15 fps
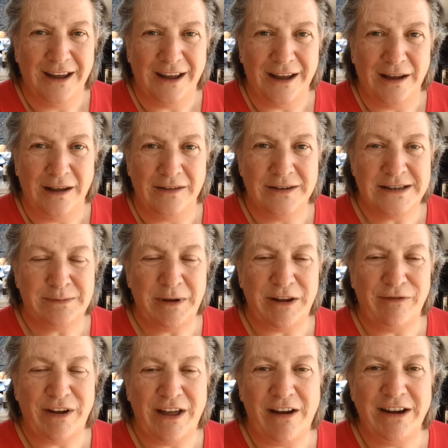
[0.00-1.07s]
And despite
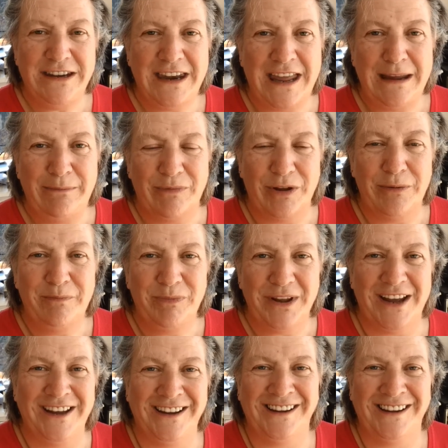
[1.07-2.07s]
the fact I name them,